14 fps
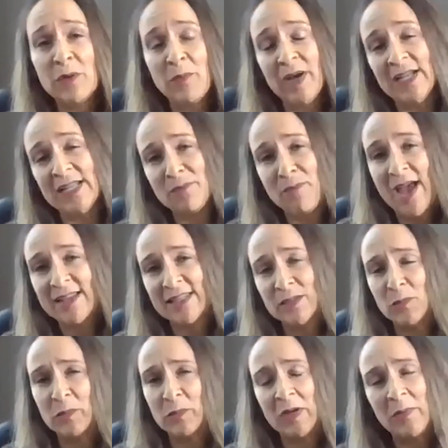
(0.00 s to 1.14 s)
it by its
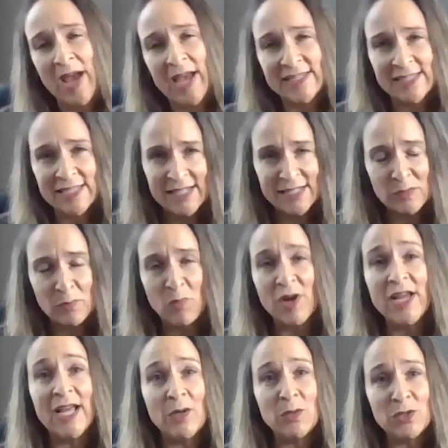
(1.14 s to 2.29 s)
maximum capacity, its
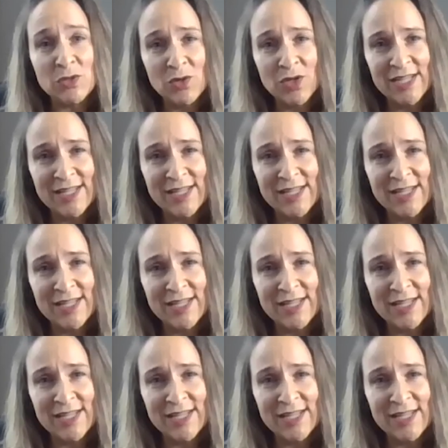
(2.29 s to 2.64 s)
breakout torque.